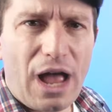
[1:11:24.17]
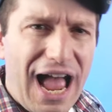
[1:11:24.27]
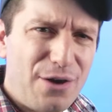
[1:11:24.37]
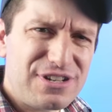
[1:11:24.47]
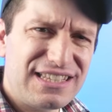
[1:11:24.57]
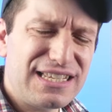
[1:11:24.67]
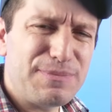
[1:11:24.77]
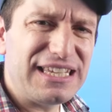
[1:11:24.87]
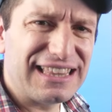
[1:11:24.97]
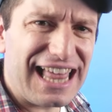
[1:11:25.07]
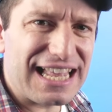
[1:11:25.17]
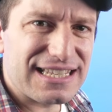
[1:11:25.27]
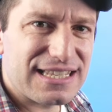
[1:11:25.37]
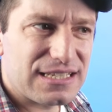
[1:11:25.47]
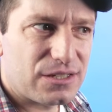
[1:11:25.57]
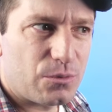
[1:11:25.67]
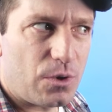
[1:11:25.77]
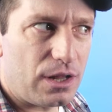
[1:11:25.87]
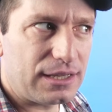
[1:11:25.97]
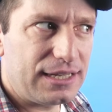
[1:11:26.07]
How does this mean let's?
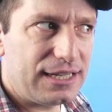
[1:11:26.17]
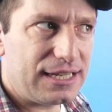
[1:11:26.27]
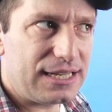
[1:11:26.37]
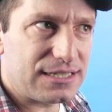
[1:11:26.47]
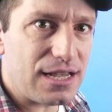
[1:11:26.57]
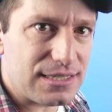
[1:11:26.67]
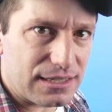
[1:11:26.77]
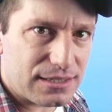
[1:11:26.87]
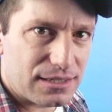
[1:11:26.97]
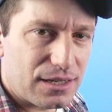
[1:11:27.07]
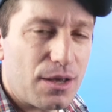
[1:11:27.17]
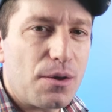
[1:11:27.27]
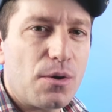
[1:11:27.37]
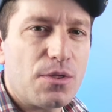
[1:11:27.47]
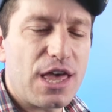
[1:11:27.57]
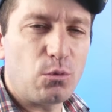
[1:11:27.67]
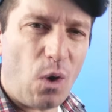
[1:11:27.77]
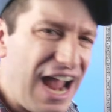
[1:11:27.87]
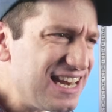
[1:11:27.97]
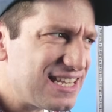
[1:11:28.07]
Well, it doesn't. Then
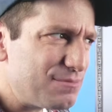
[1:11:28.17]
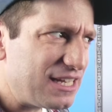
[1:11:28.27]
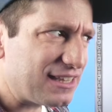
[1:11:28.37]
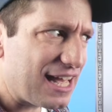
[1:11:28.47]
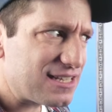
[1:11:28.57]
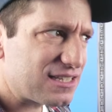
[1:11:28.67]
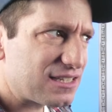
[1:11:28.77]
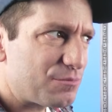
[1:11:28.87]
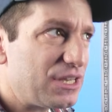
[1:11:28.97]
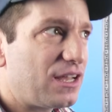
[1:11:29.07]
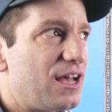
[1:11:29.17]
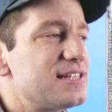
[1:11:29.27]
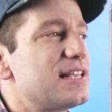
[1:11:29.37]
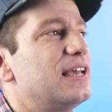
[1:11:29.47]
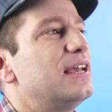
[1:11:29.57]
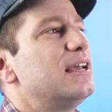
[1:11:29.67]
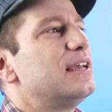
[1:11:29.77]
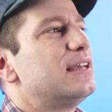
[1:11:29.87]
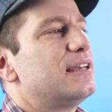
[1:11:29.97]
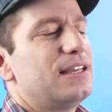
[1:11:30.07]
why does it mean let's? Because
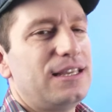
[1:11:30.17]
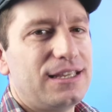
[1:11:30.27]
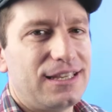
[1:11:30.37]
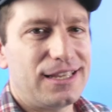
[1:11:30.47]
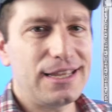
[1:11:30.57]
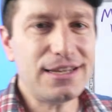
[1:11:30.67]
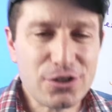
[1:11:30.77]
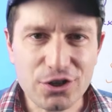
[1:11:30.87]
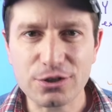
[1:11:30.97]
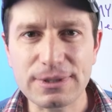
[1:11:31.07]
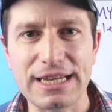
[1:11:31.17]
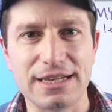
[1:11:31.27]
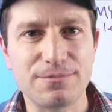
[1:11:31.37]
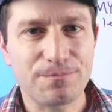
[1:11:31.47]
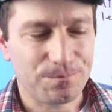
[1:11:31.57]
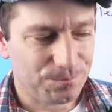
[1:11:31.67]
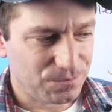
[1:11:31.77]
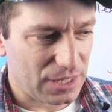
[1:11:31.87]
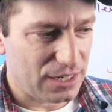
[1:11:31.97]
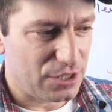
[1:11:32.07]
in Korean,
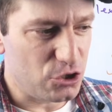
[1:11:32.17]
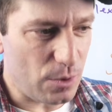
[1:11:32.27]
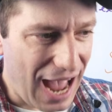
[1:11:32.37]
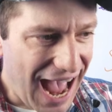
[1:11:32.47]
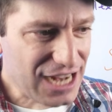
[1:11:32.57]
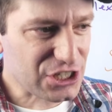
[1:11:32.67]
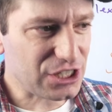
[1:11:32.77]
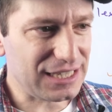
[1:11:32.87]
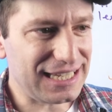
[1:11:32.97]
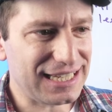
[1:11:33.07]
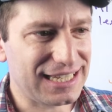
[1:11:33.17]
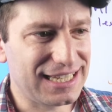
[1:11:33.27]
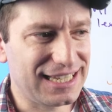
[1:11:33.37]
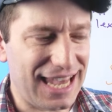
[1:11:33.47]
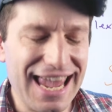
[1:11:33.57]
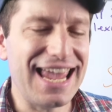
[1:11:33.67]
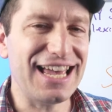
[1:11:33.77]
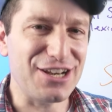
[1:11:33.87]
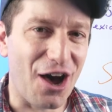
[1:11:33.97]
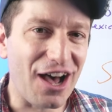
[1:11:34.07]
you actually
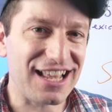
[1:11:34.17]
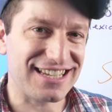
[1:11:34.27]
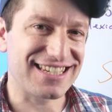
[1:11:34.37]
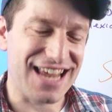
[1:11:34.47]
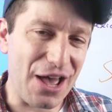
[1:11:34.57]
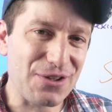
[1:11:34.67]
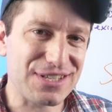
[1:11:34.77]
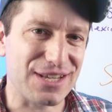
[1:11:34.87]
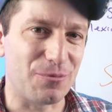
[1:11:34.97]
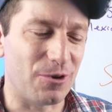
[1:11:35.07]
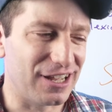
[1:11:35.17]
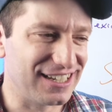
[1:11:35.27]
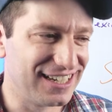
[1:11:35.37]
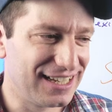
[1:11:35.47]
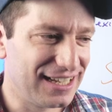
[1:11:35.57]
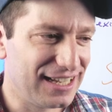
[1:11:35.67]
cannot tell someone